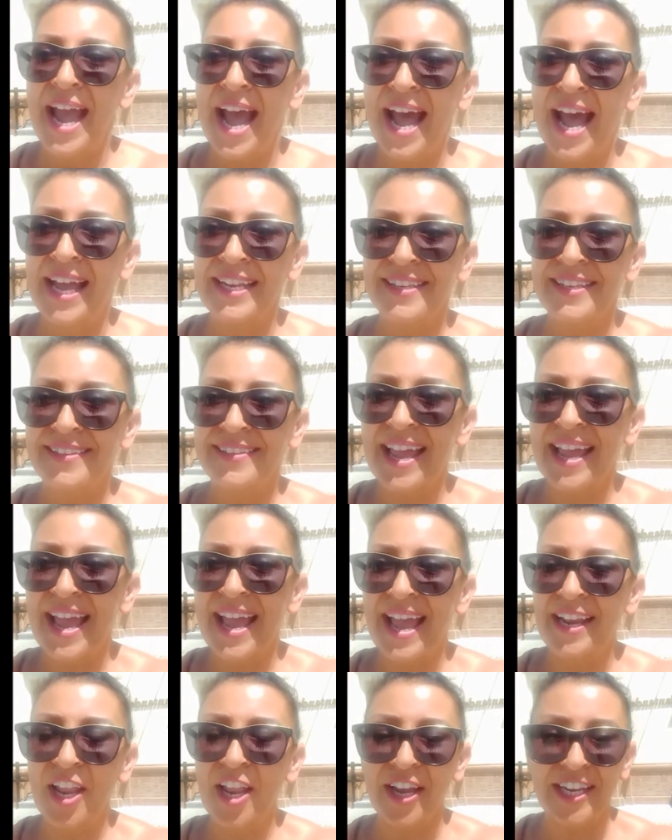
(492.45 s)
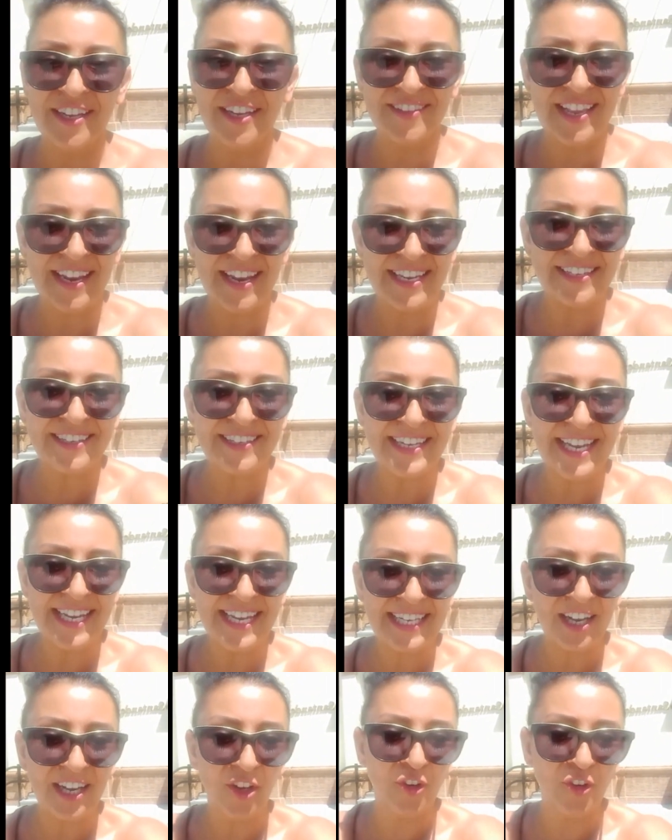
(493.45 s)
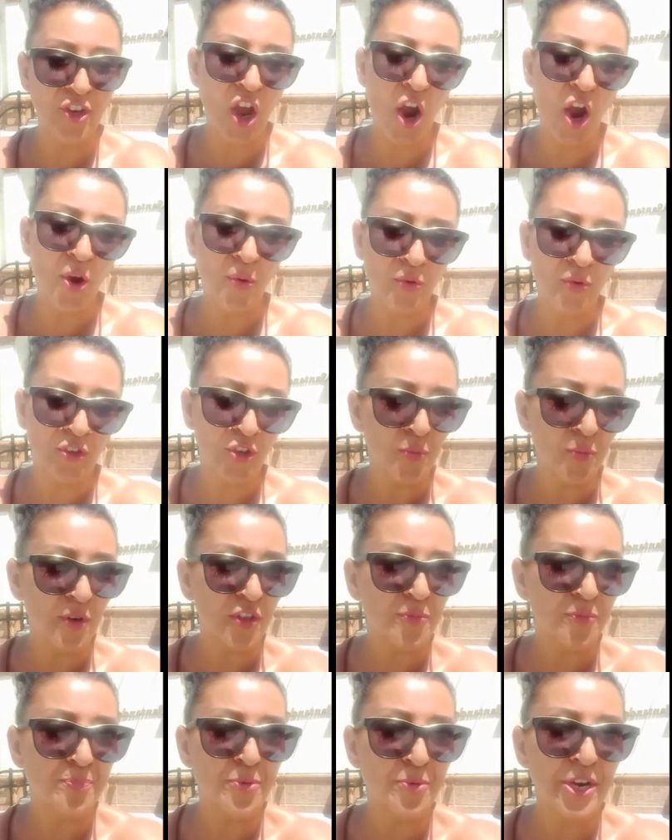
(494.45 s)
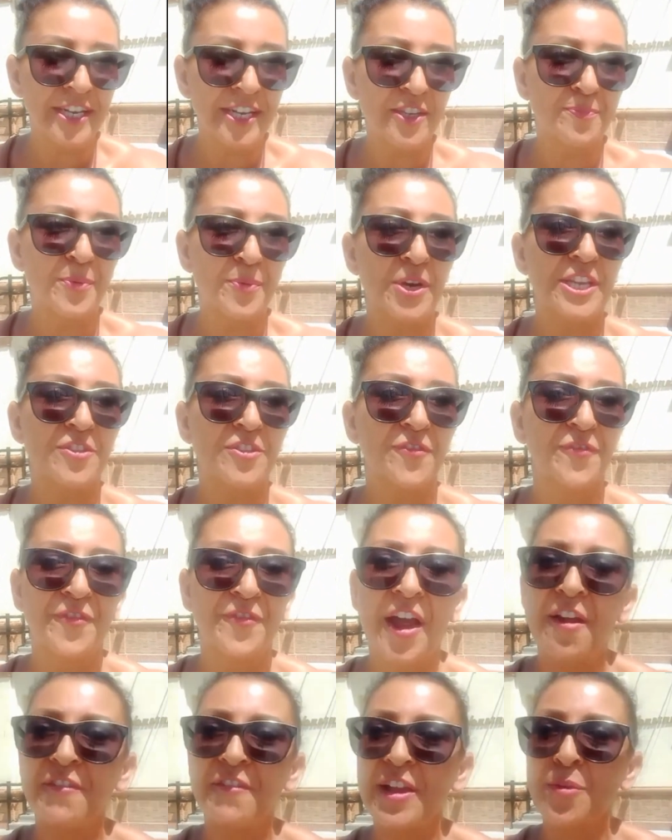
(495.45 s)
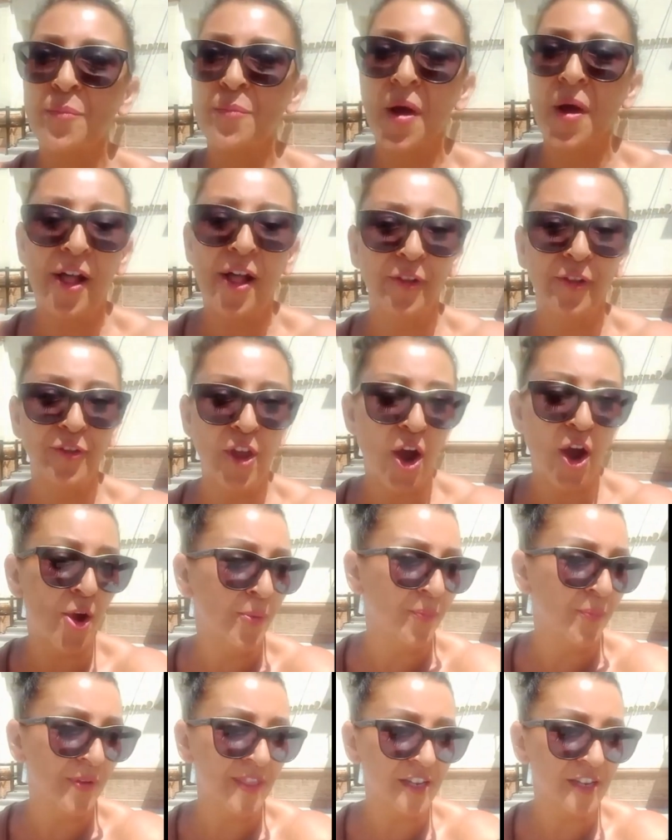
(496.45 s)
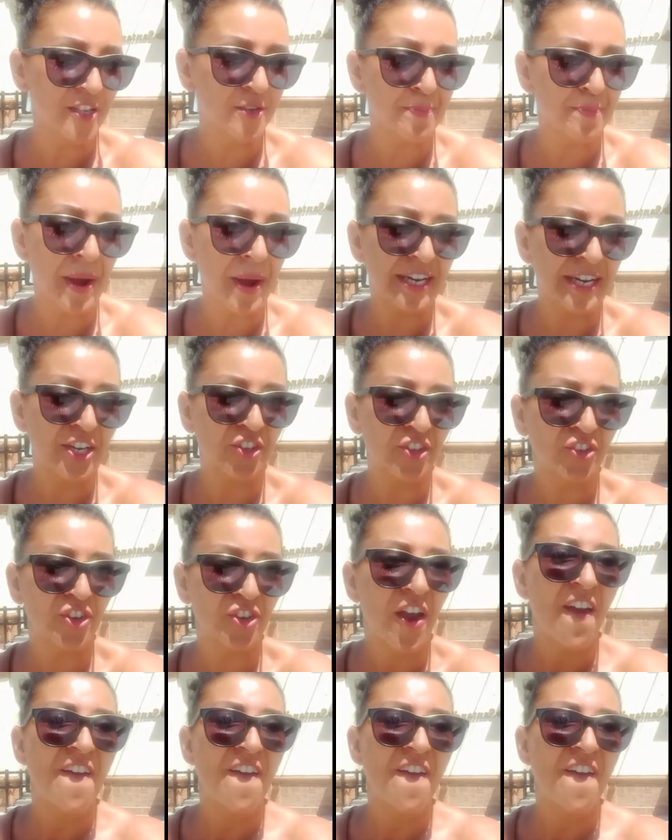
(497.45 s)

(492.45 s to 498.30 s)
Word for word: and uh, like I said it's little known to us Brits but it's very well known with the Spanish